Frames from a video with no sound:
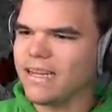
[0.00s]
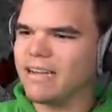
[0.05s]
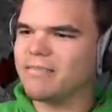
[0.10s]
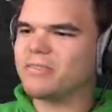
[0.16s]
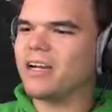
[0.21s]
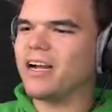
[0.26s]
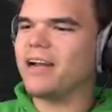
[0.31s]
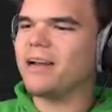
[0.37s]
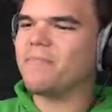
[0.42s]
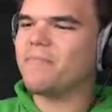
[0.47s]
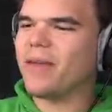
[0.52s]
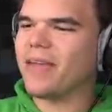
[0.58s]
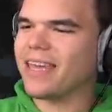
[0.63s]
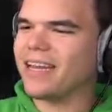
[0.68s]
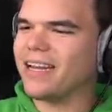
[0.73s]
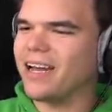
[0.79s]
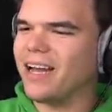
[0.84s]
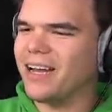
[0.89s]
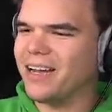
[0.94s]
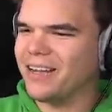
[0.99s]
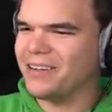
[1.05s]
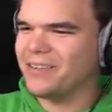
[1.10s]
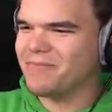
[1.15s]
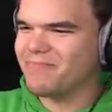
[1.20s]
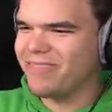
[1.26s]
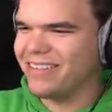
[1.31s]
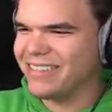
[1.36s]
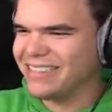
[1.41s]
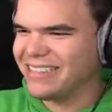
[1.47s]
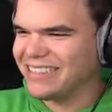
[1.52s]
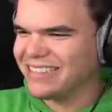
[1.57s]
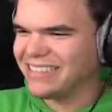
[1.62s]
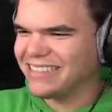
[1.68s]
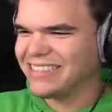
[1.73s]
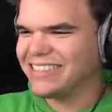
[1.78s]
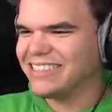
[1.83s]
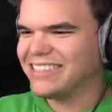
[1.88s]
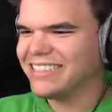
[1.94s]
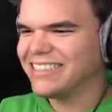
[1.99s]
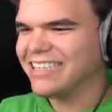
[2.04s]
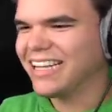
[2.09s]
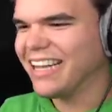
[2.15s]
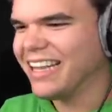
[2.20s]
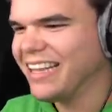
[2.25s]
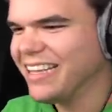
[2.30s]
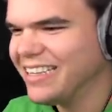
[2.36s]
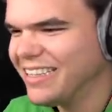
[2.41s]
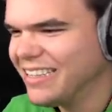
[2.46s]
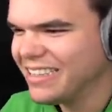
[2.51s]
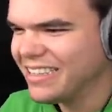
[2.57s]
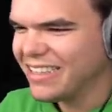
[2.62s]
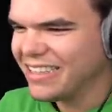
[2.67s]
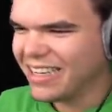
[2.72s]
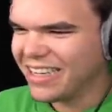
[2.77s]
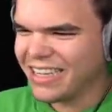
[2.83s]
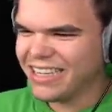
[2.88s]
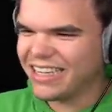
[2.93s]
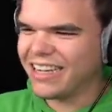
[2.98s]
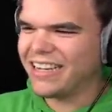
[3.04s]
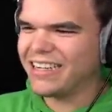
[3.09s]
trying I'm to trying carry to pick it, it up. Okay. Well, I'm yeah. out of here. Goodbye, losers.